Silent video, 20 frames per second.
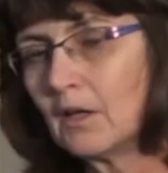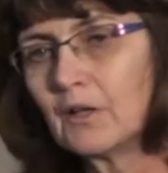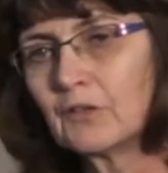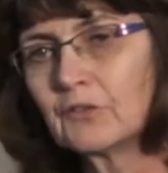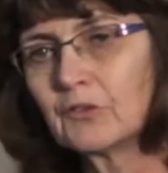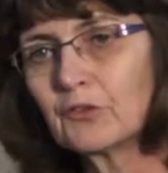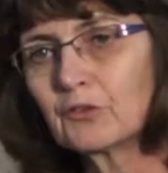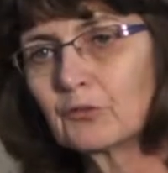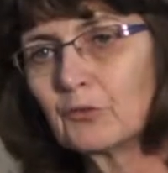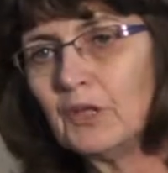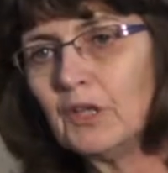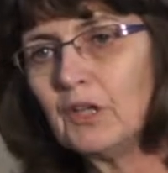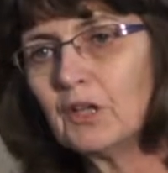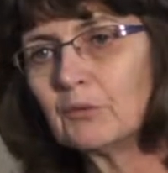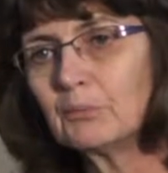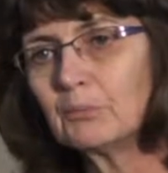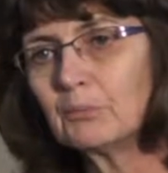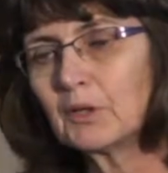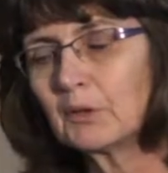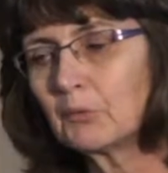So screening
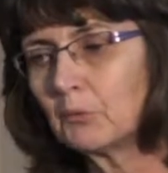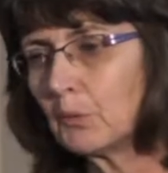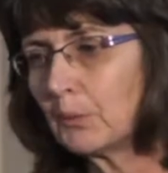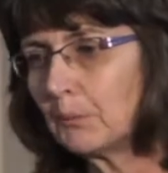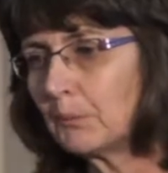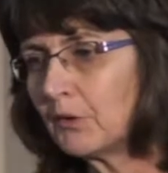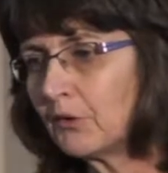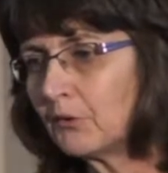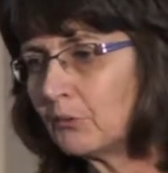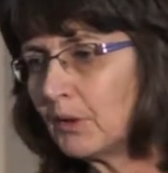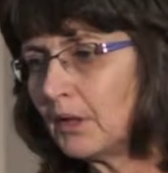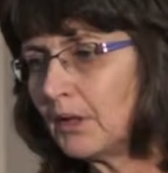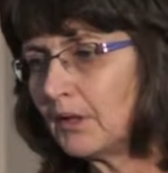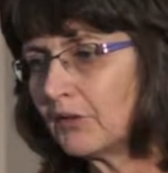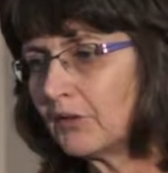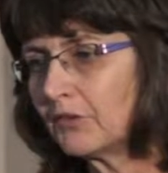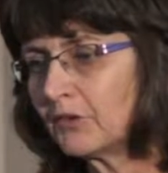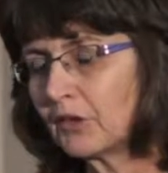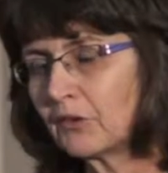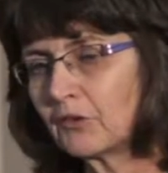of pregnant women is really
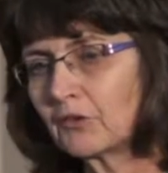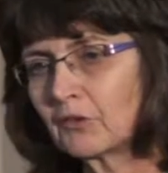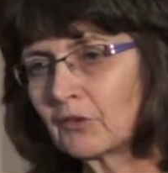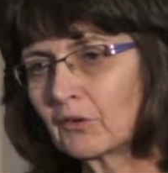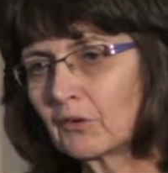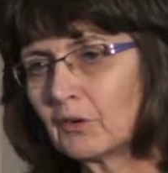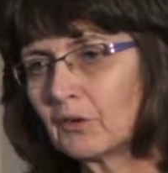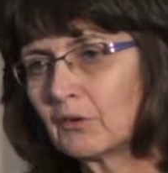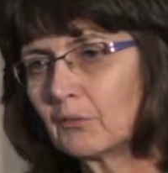essential.